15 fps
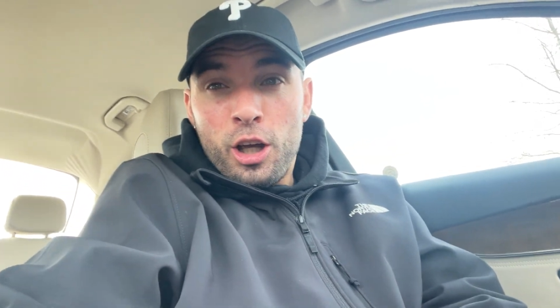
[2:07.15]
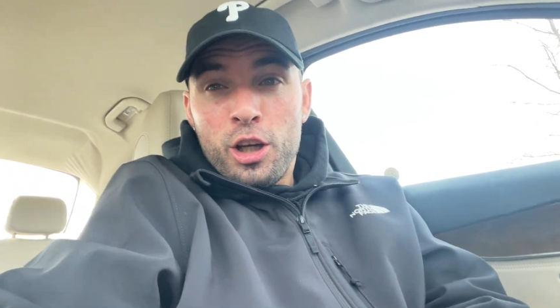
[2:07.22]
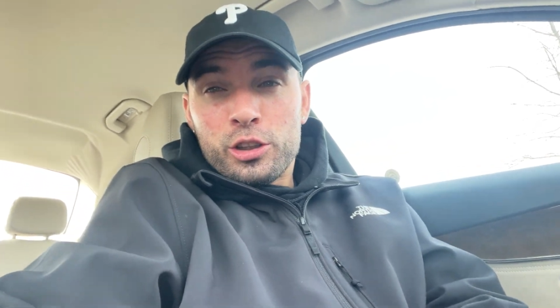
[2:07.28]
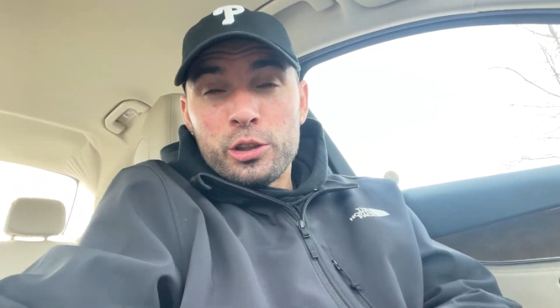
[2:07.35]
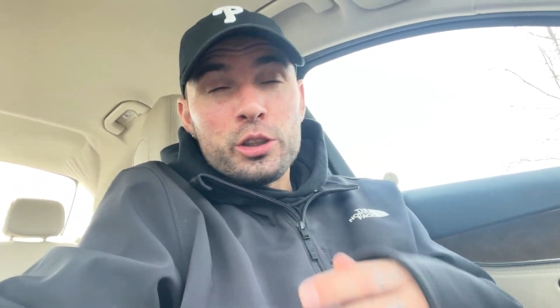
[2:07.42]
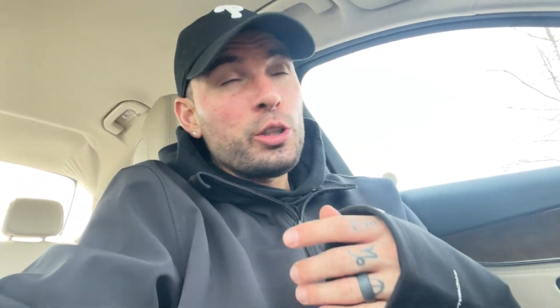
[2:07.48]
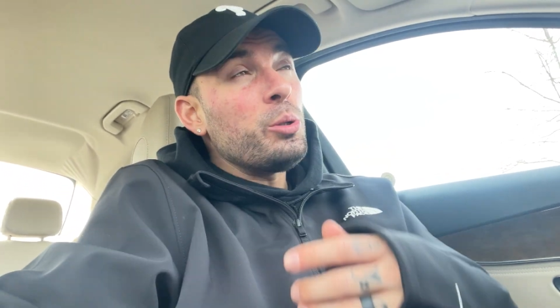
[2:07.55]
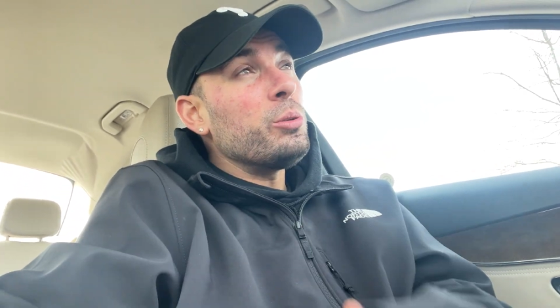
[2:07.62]

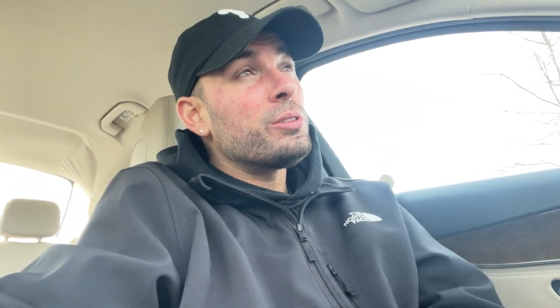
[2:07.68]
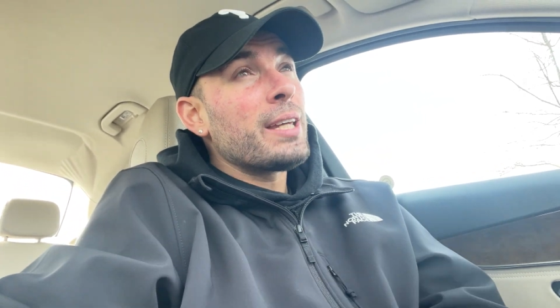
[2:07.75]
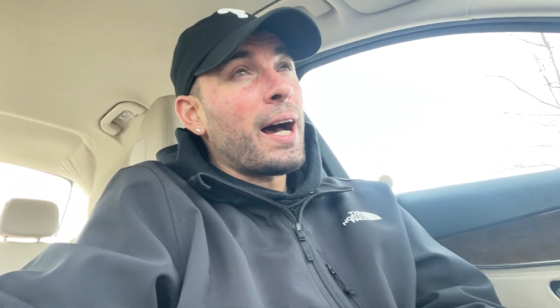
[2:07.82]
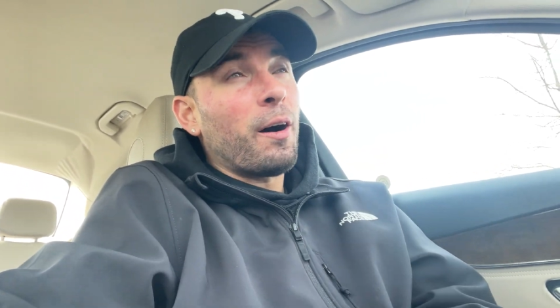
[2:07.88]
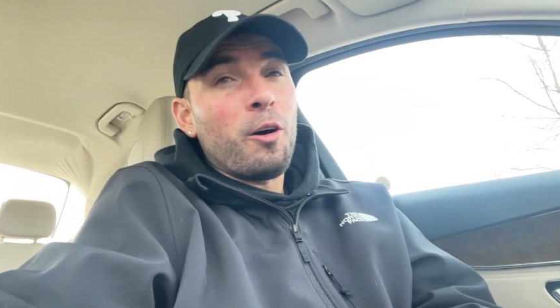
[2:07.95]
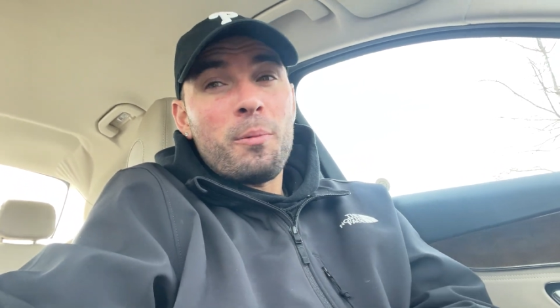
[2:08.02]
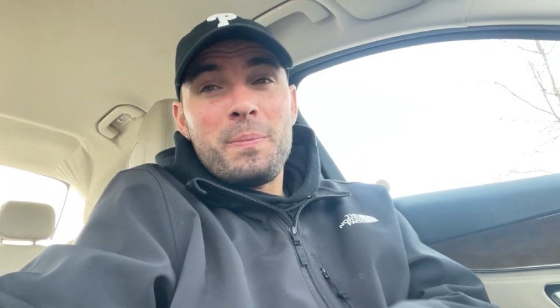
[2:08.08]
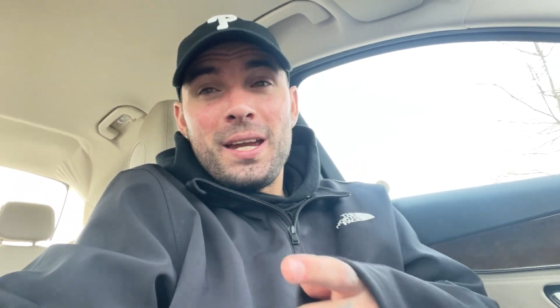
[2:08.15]
So you
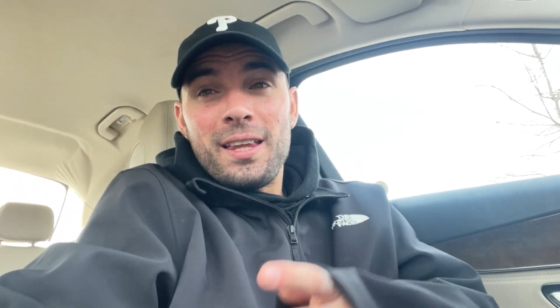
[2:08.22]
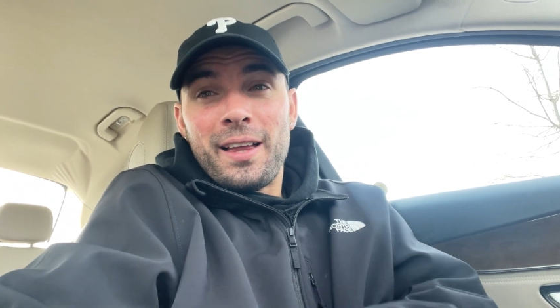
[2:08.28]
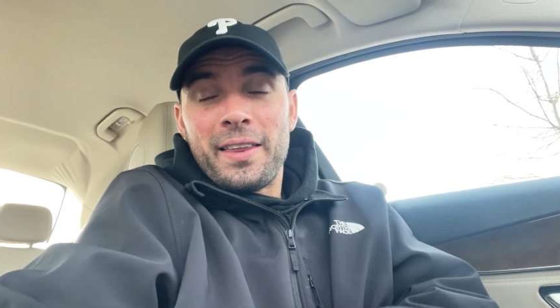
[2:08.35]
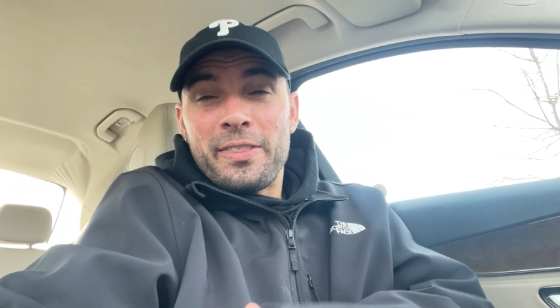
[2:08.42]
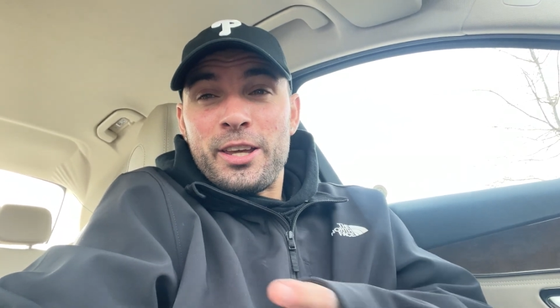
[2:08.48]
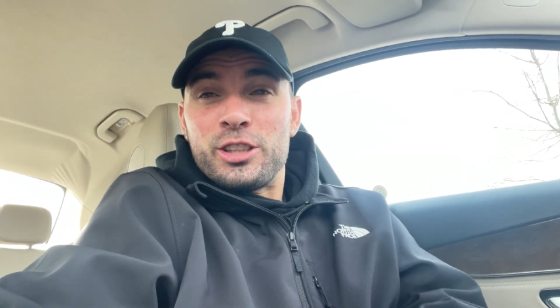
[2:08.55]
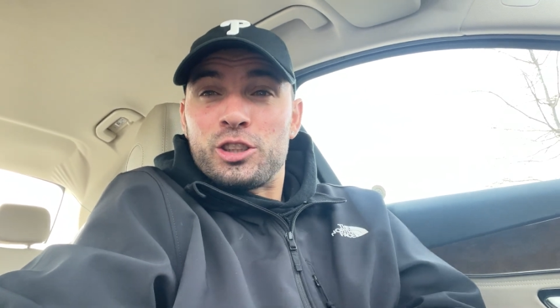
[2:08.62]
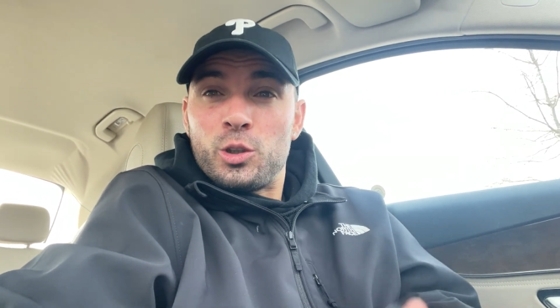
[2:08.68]
telling me
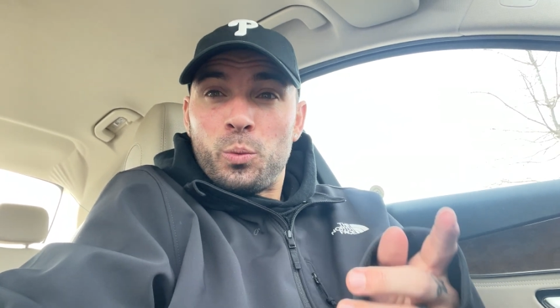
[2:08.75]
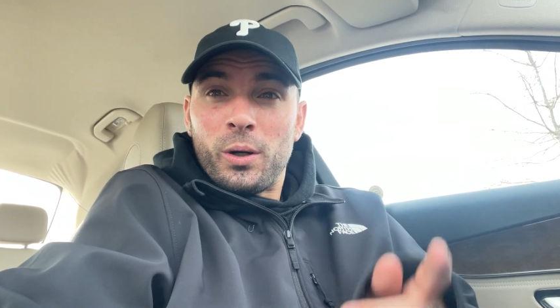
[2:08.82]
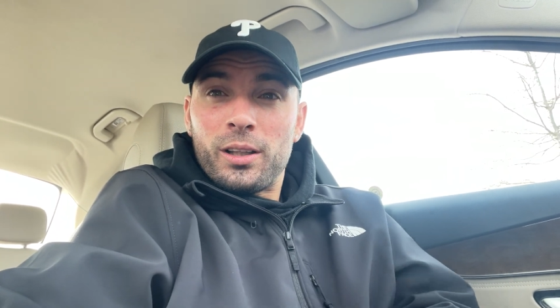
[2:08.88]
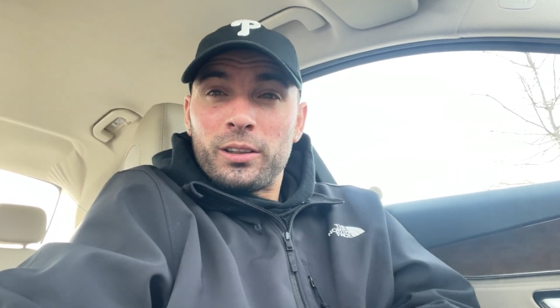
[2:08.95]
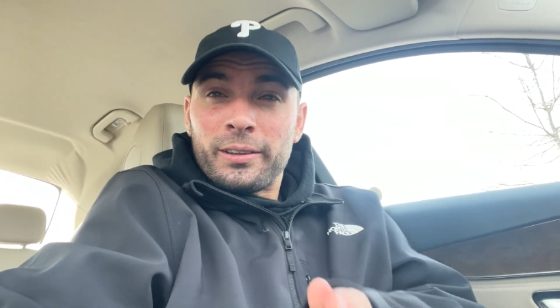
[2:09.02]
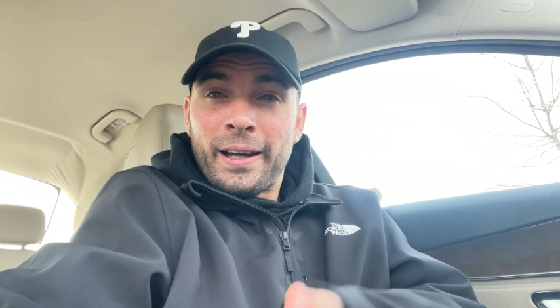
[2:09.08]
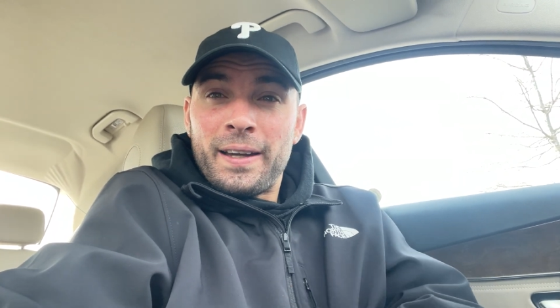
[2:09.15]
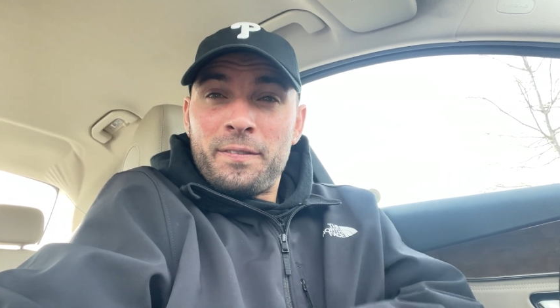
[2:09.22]
that this is
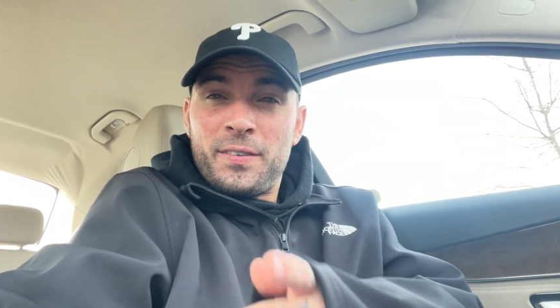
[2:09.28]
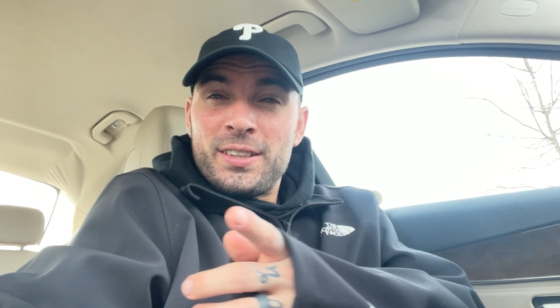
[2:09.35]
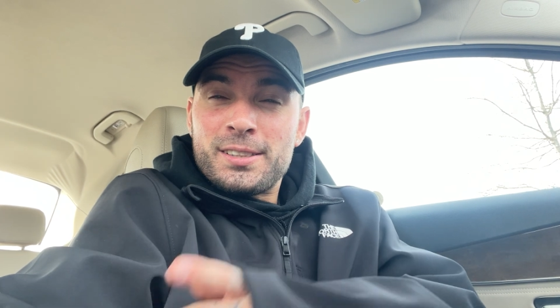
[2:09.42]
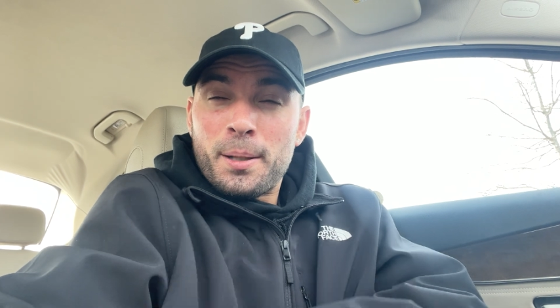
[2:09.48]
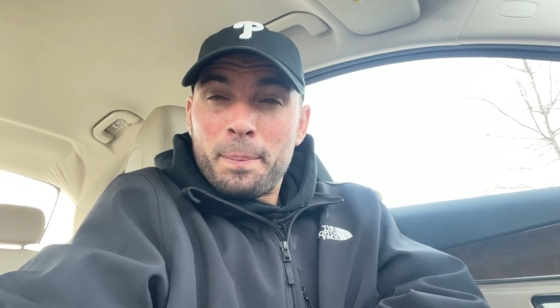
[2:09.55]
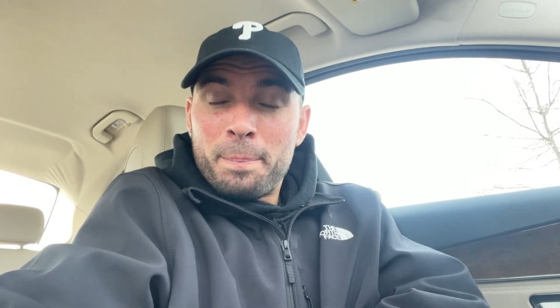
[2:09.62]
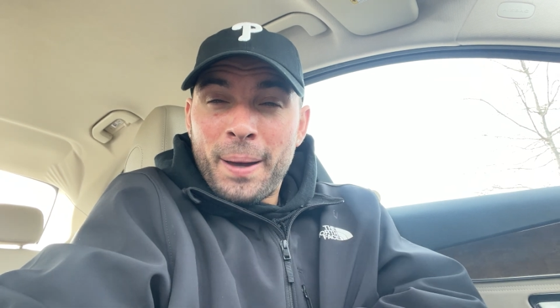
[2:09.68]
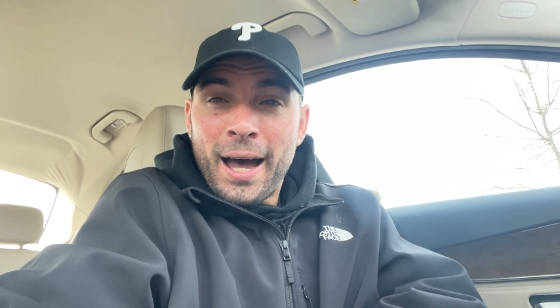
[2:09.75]
what life is
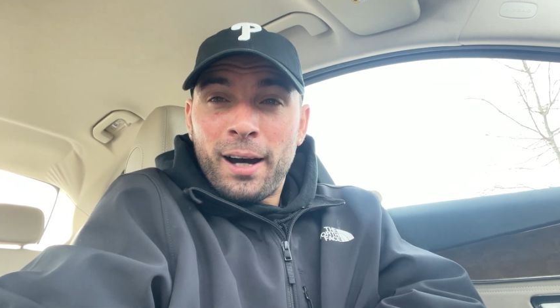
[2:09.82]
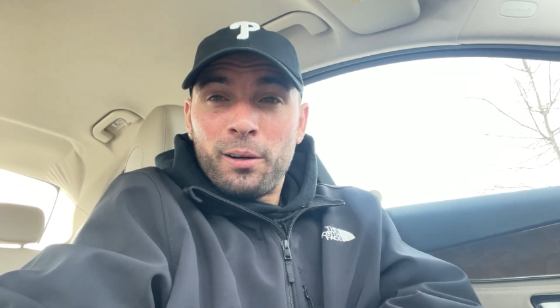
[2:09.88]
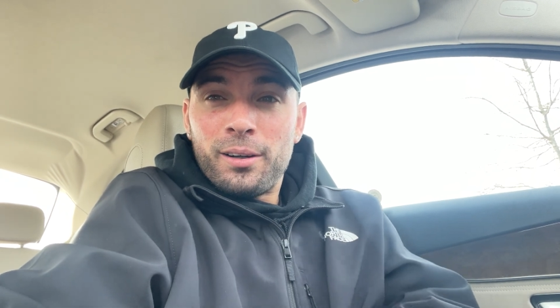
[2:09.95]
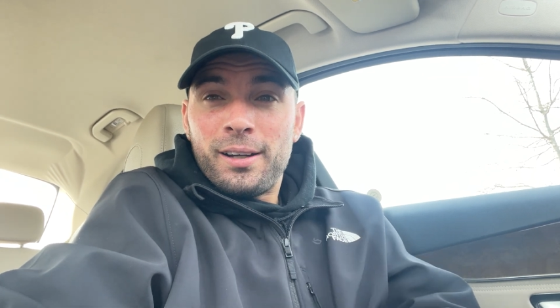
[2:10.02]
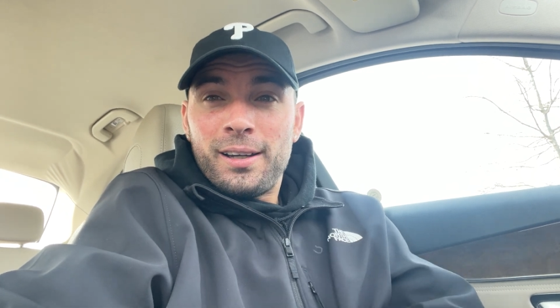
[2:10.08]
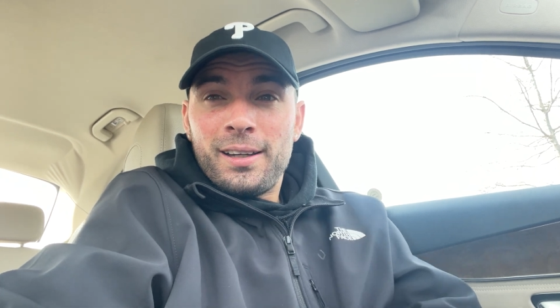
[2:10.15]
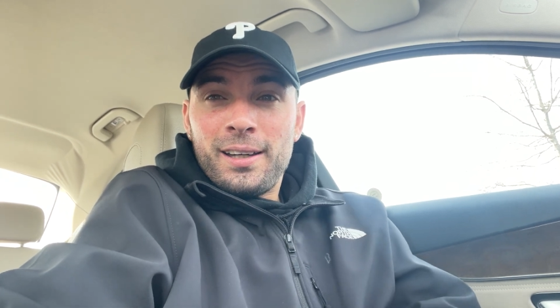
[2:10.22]
about?